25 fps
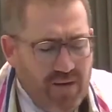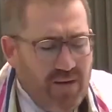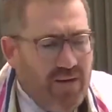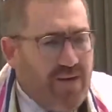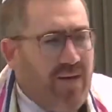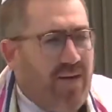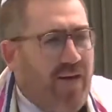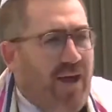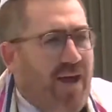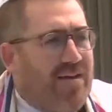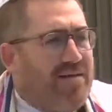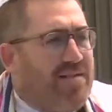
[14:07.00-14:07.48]

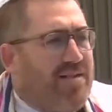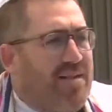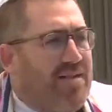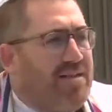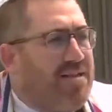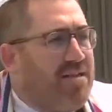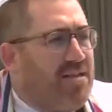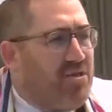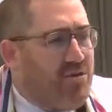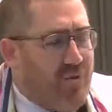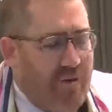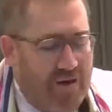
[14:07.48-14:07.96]
As this
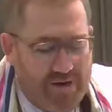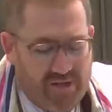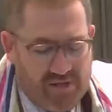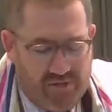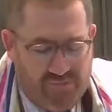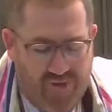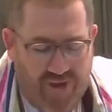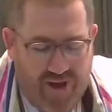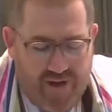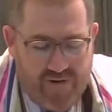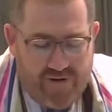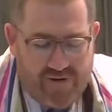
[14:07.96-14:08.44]
strange
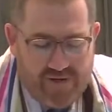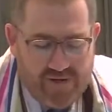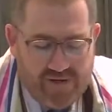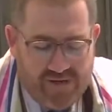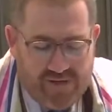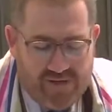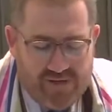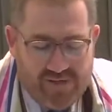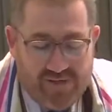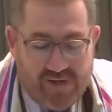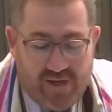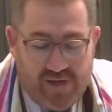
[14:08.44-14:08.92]
virus
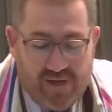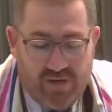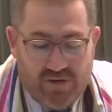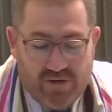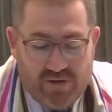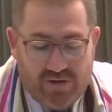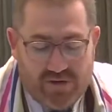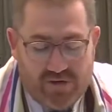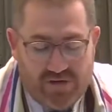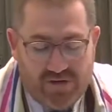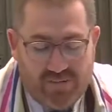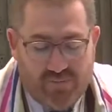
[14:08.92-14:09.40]
continues
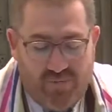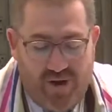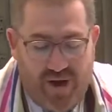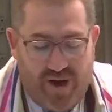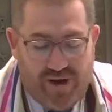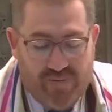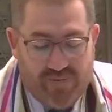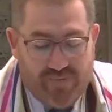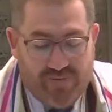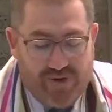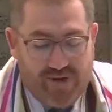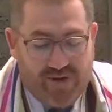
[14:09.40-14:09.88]
to spread
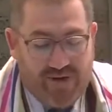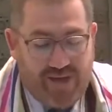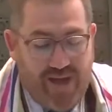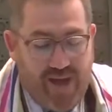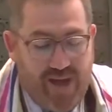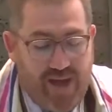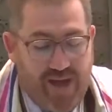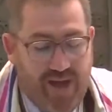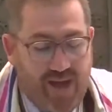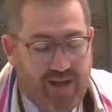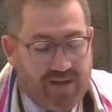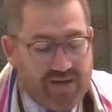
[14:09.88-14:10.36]
and bring
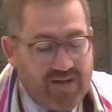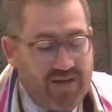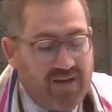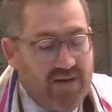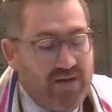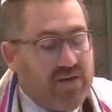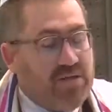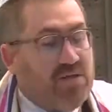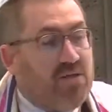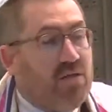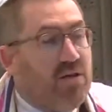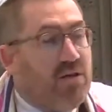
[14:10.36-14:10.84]
chaos and
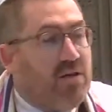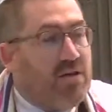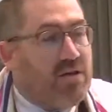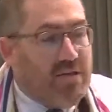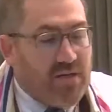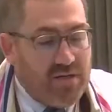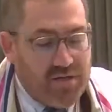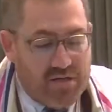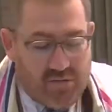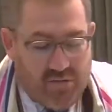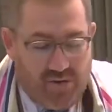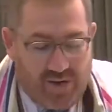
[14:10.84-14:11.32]

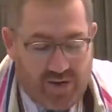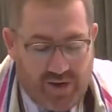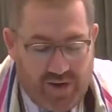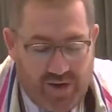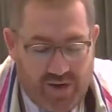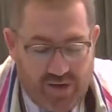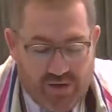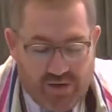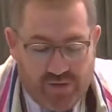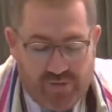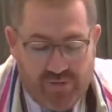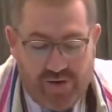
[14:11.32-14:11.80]
uncertainty to our
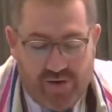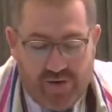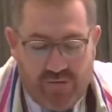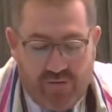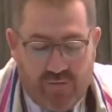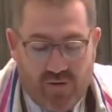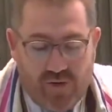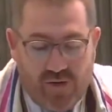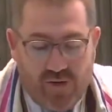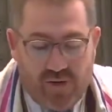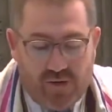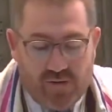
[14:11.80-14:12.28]
country and
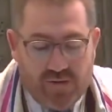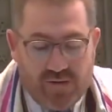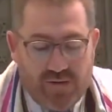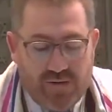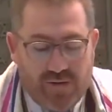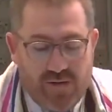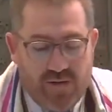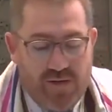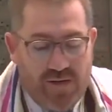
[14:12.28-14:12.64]
world,